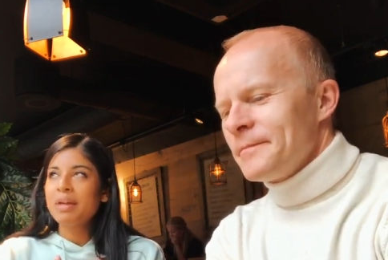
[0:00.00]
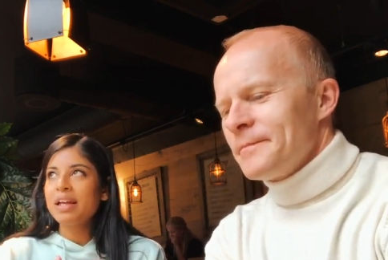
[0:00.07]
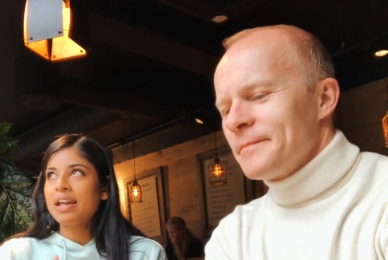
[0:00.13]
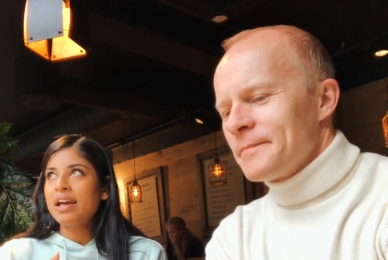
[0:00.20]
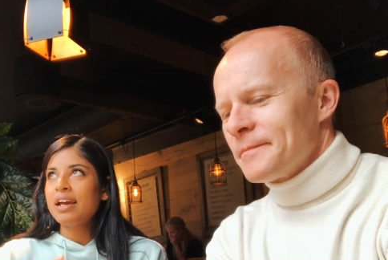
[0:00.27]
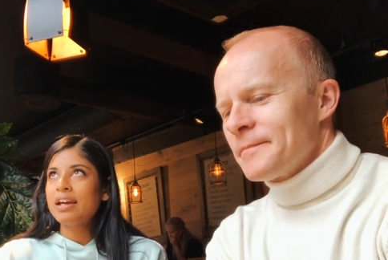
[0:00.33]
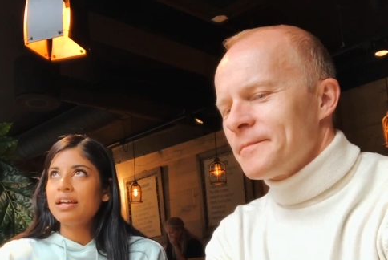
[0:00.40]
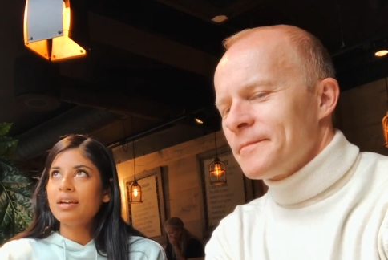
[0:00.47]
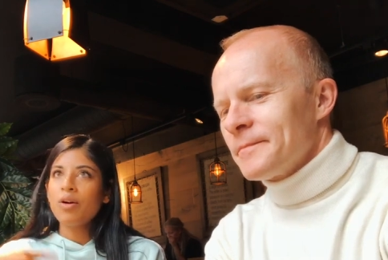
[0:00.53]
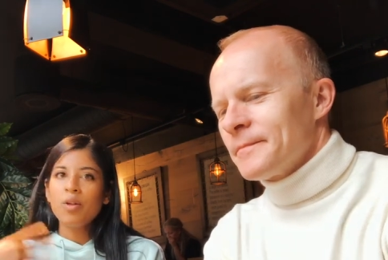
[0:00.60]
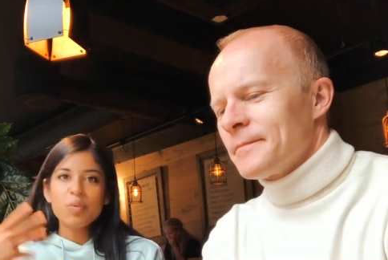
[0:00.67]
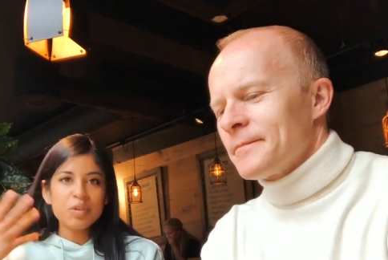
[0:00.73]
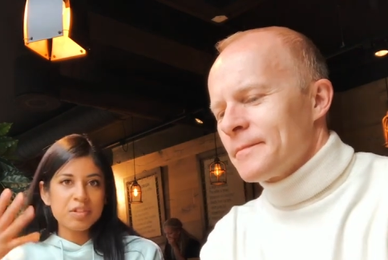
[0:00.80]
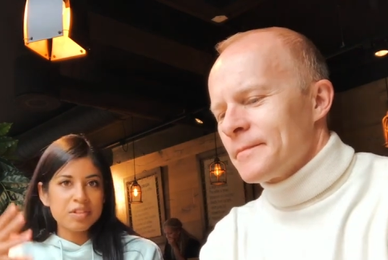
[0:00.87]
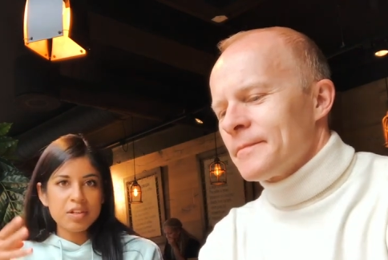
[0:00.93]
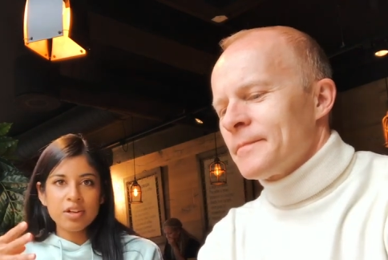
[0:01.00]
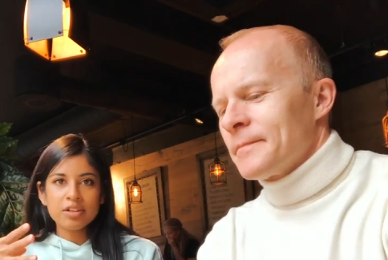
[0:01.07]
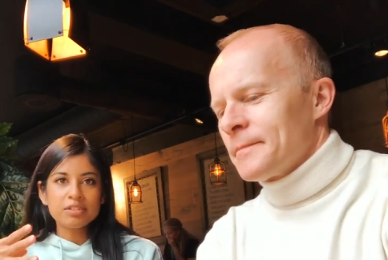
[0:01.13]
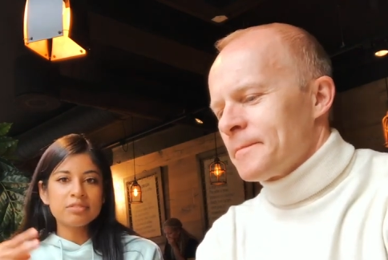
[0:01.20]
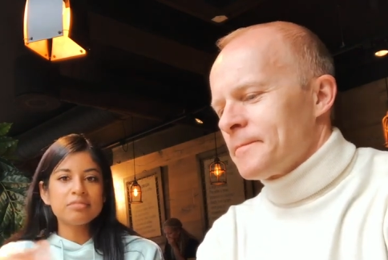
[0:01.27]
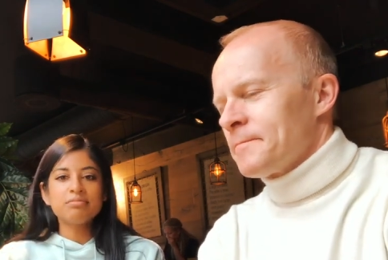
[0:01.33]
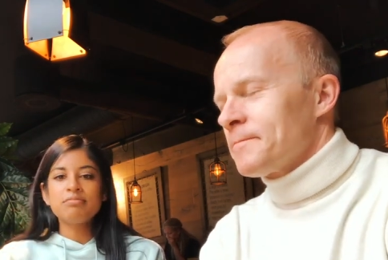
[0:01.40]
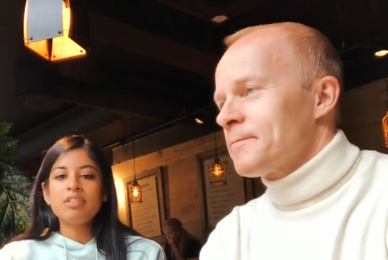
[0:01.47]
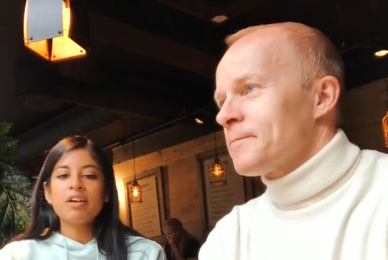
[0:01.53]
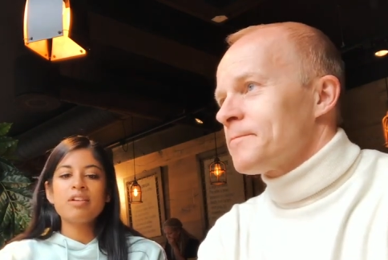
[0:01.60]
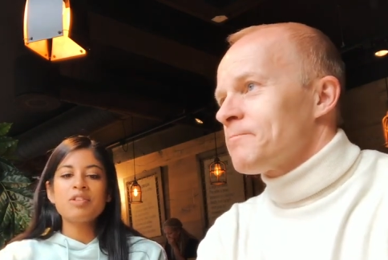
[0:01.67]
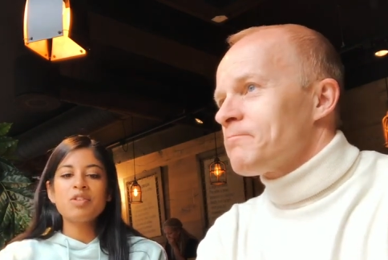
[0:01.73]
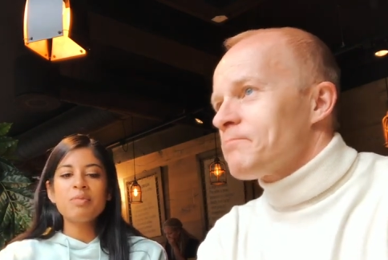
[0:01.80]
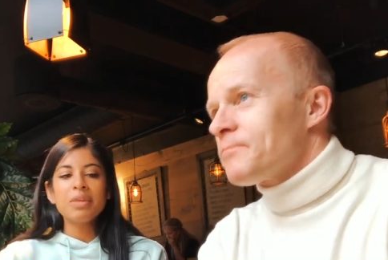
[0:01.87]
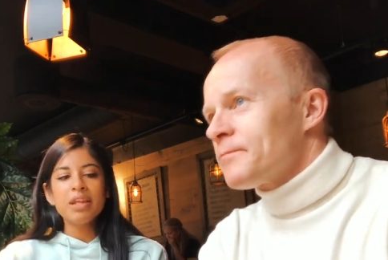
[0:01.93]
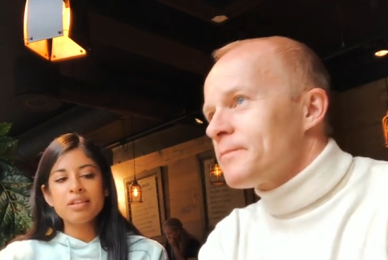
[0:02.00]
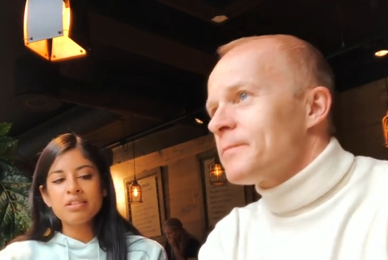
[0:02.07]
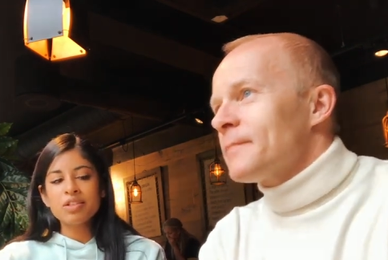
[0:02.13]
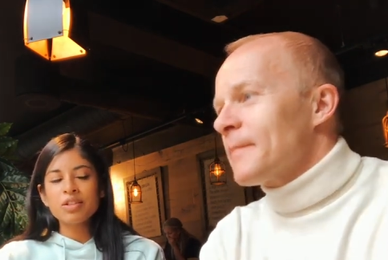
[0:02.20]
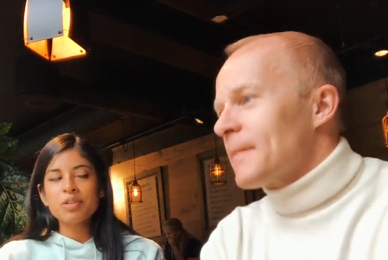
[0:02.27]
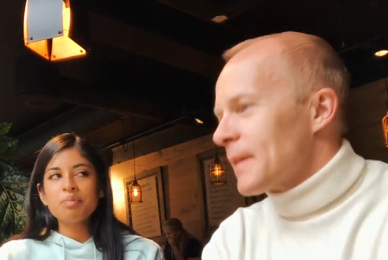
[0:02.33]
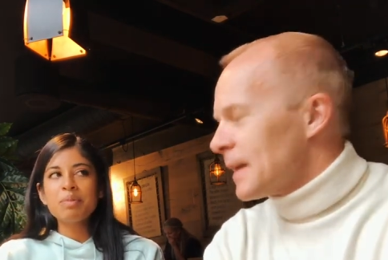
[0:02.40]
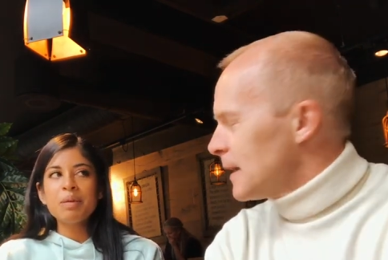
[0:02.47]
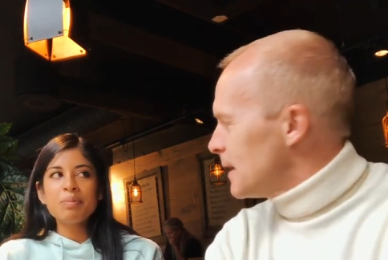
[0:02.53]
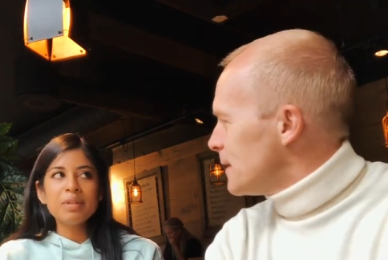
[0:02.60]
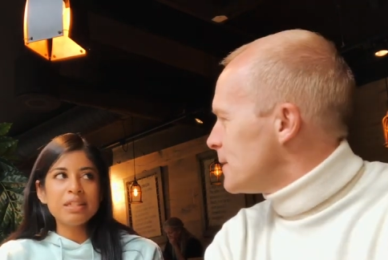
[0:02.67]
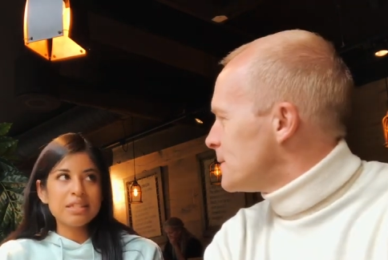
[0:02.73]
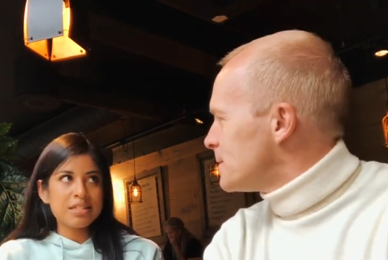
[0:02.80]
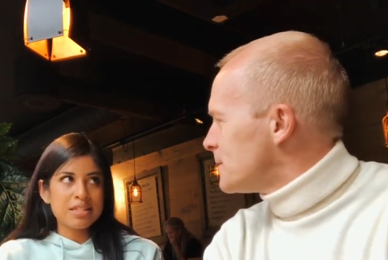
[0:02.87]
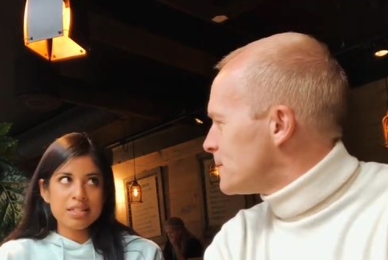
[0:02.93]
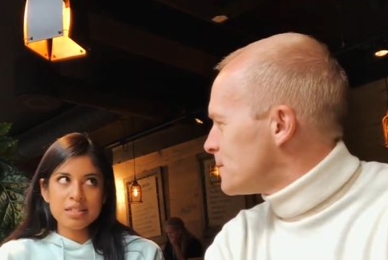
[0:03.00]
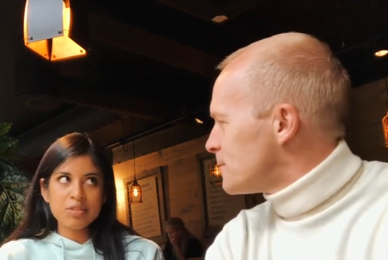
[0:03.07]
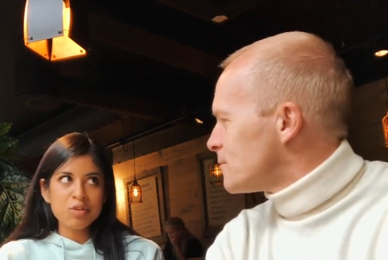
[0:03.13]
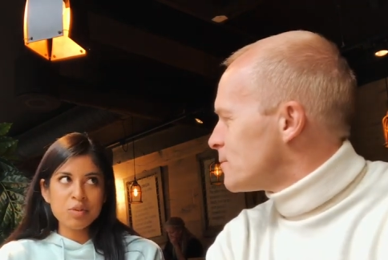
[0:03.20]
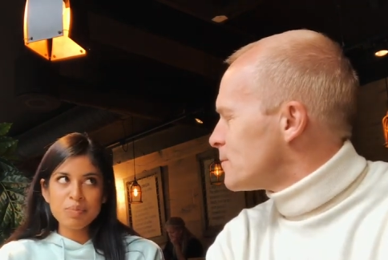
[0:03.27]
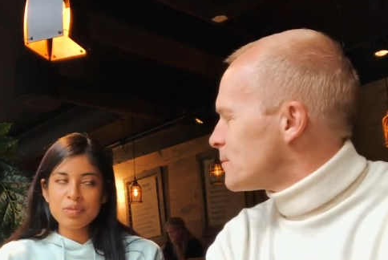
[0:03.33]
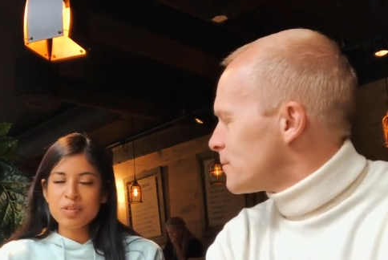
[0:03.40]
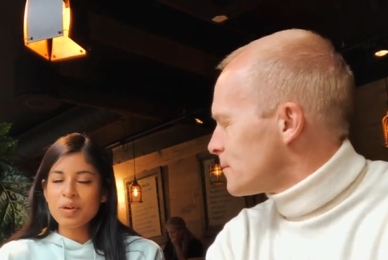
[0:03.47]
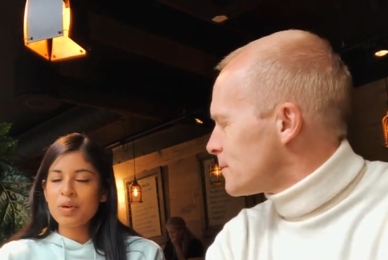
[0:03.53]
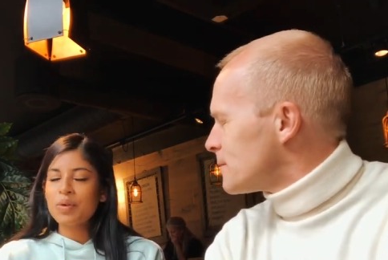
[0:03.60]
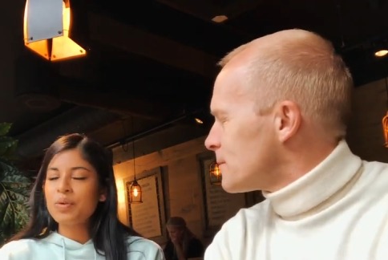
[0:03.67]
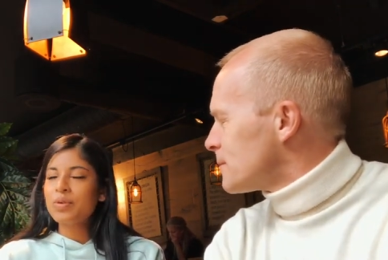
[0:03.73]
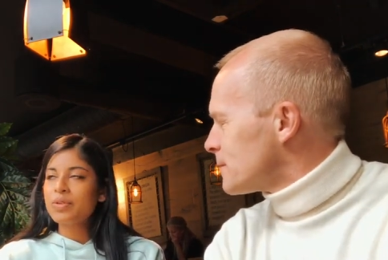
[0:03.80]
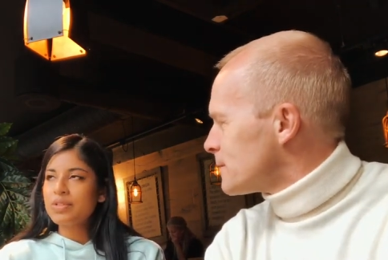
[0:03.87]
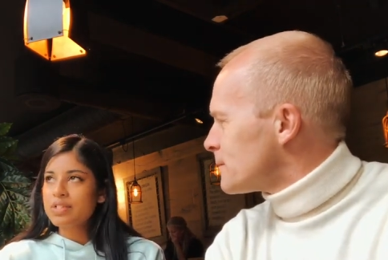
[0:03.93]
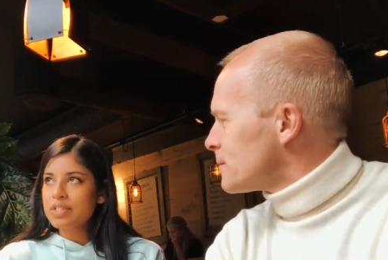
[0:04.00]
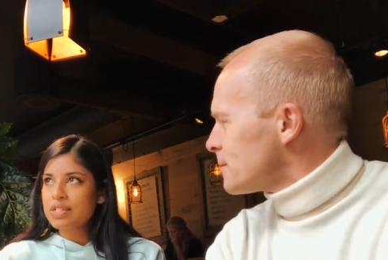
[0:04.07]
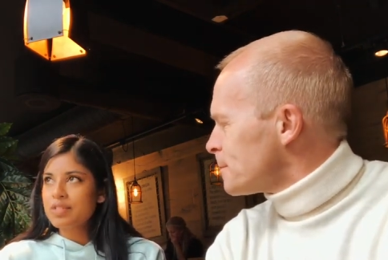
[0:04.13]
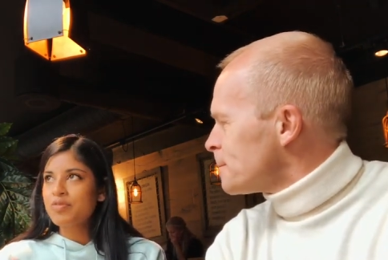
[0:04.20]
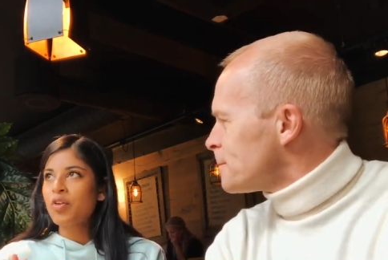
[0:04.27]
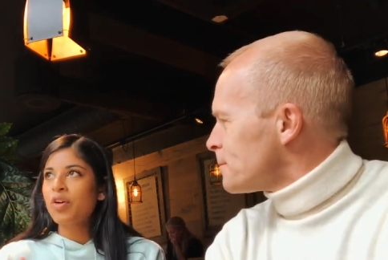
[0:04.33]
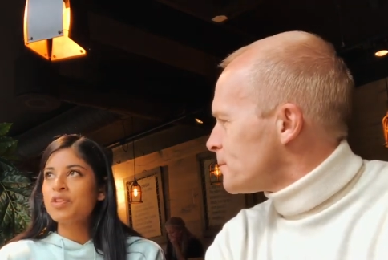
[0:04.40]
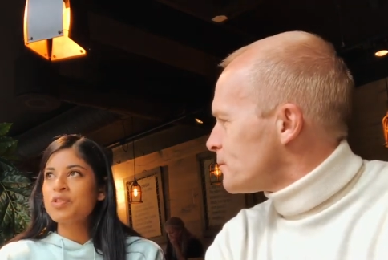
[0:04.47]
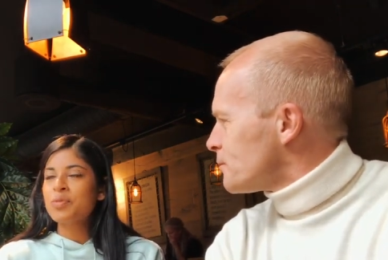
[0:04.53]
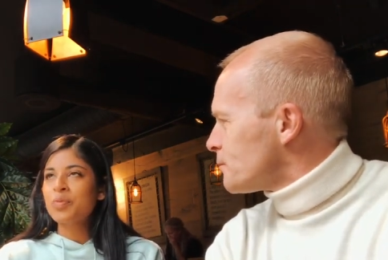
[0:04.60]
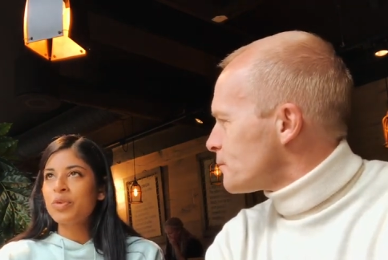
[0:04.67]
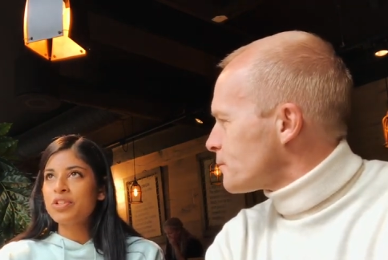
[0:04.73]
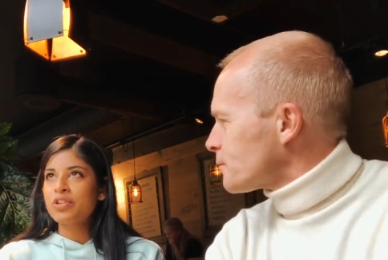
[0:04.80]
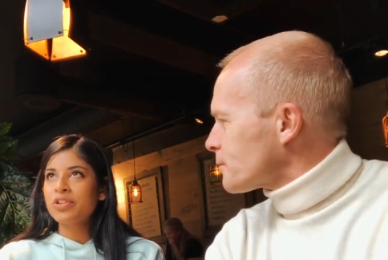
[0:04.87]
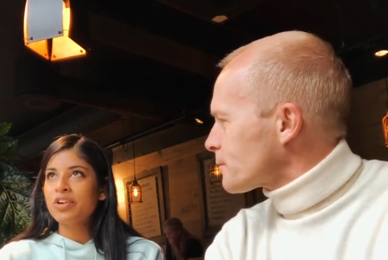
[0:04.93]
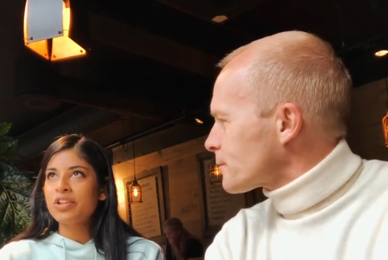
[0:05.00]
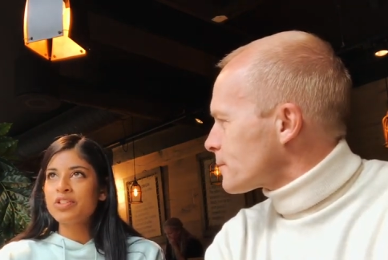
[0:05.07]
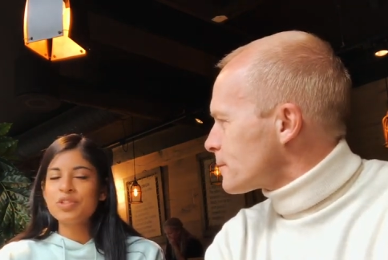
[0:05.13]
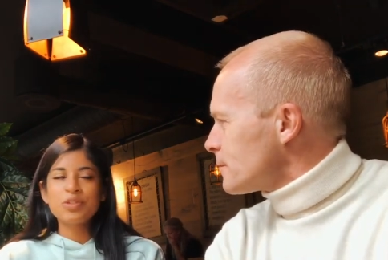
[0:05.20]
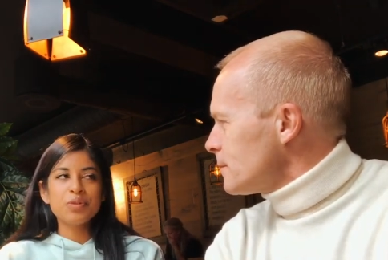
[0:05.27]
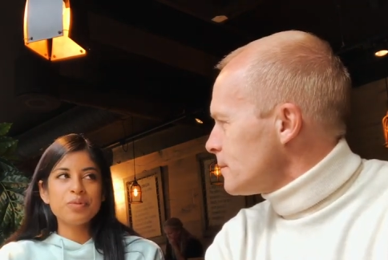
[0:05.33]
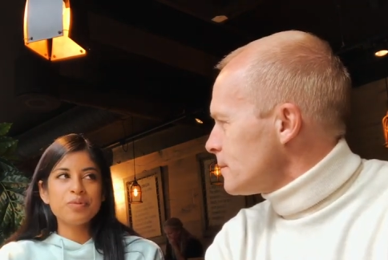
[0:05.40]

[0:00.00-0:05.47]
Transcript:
Speaker 1: but I always thought there are so many other good people in this group, so just focus on what you're going to do.